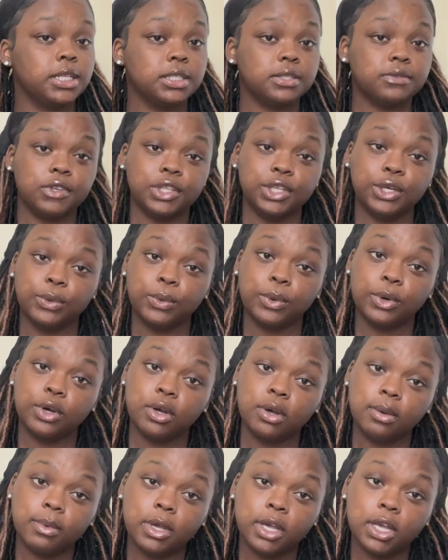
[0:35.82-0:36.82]
this video
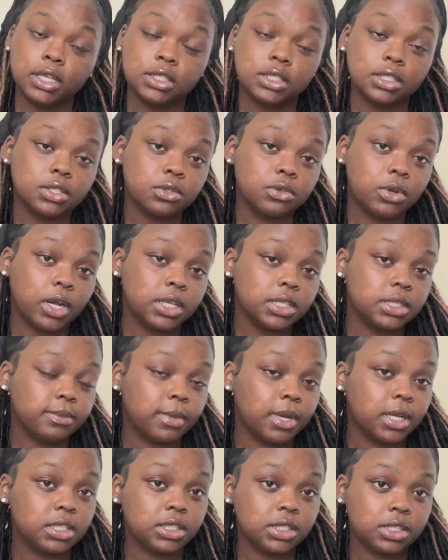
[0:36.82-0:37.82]
up subscribe to
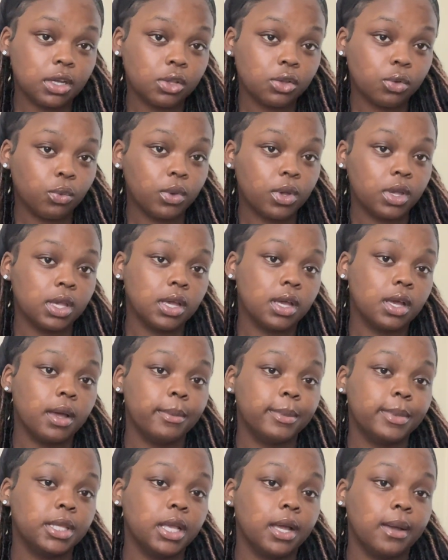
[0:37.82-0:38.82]
my channel and
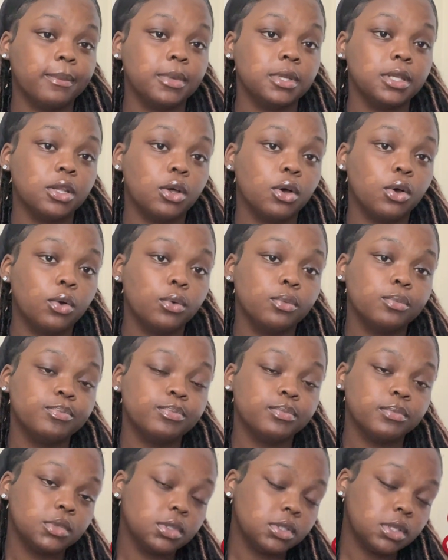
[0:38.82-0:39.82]
comment down below
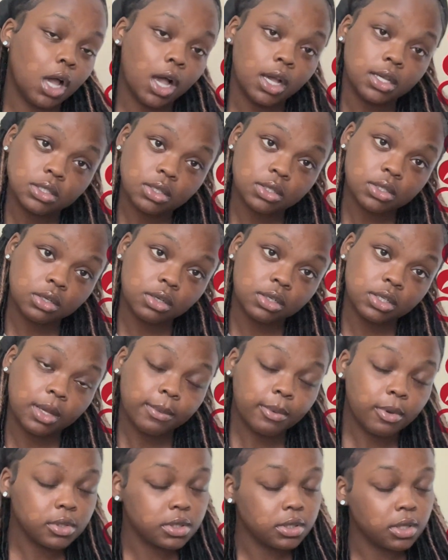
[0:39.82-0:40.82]
also turn on that
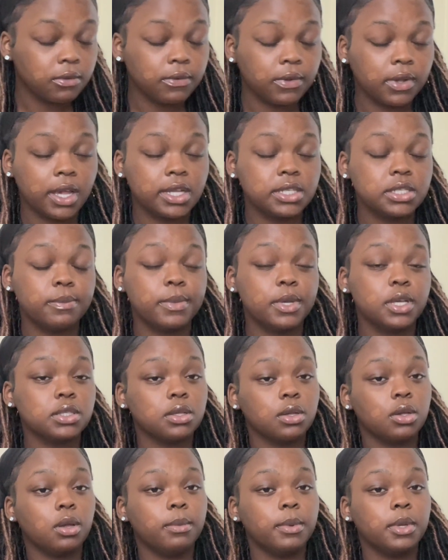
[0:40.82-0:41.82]
post notification bell so
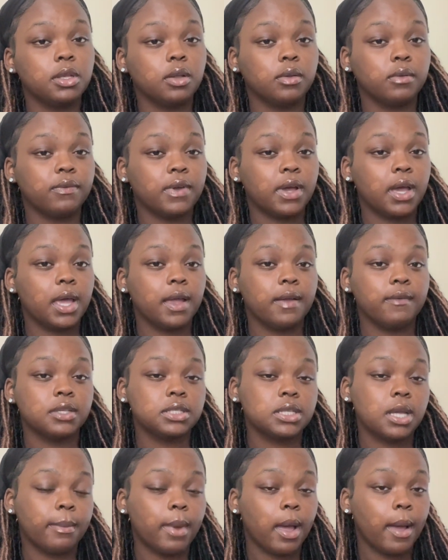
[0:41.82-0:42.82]
you can be notified every
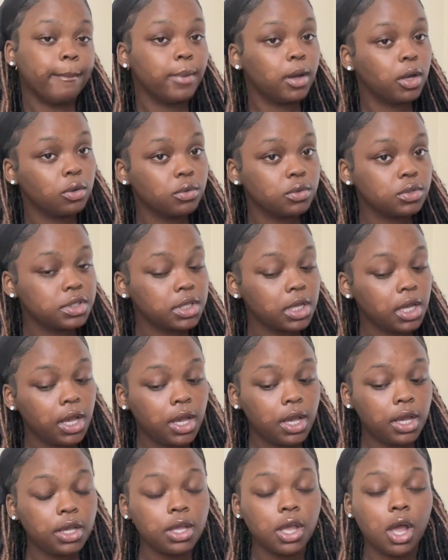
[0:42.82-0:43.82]
time I post.
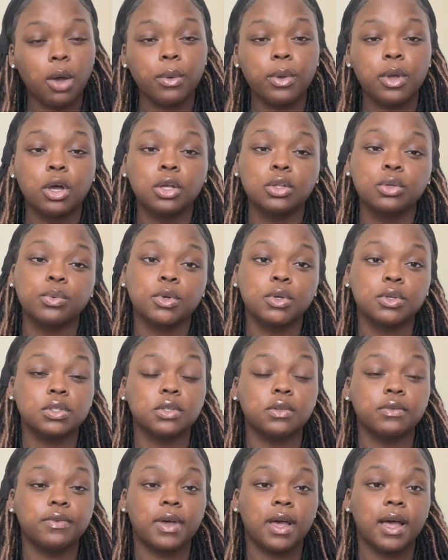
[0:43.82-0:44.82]
Y'all, we're on the road to
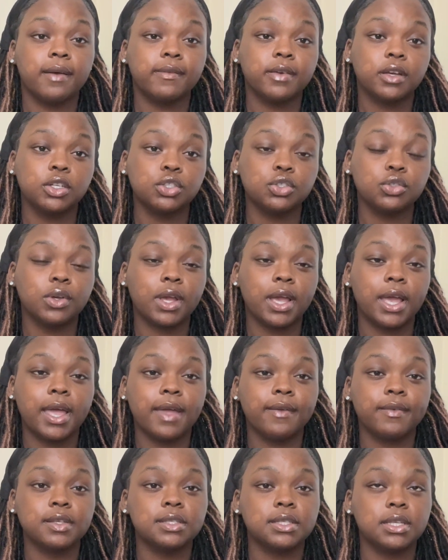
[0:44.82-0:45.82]
500. I
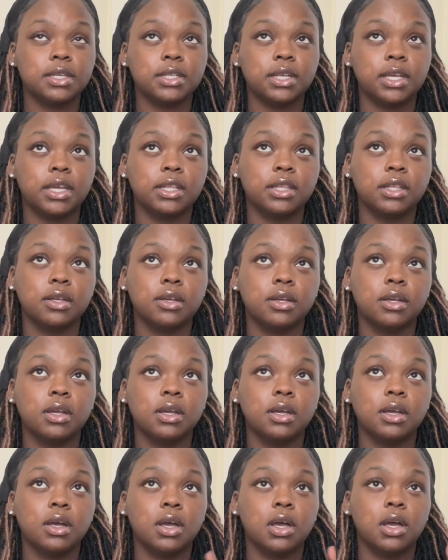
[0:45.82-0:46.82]
haven't said it in the,
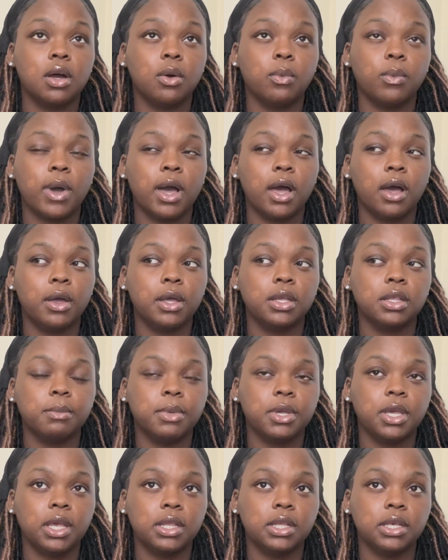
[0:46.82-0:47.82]
a while in the
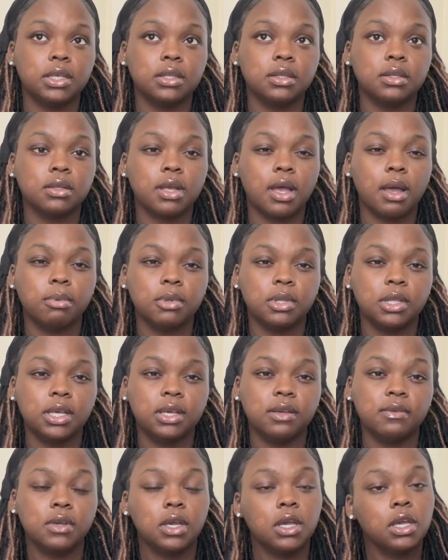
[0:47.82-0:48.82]
beginning, I
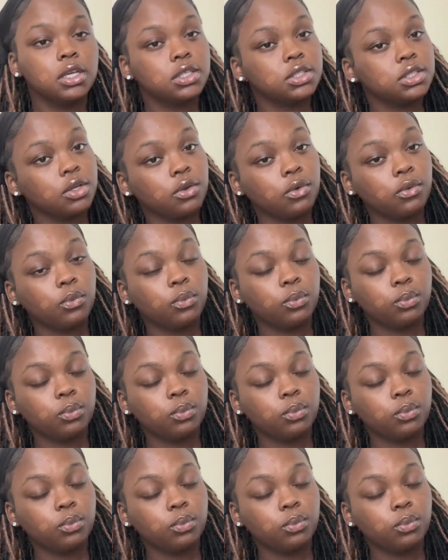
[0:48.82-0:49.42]
believe. So,